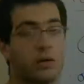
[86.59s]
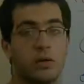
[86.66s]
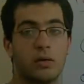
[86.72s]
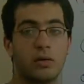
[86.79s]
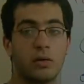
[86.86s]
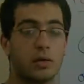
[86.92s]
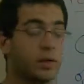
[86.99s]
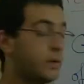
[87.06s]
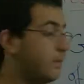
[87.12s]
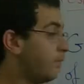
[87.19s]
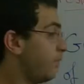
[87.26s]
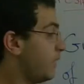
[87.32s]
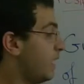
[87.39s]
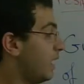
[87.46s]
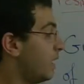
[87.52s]
or
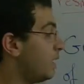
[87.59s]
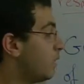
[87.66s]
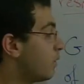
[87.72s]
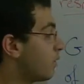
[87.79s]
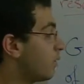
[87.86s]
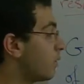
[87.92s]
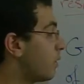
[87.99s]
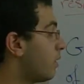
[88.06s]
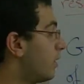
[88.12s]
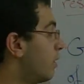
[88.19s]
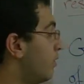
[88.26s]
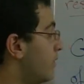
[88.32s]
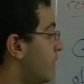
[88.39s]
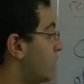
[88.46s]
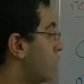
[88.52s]
any other
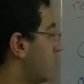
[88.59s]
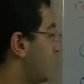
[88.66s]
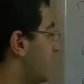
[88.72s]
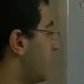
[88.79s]
factors in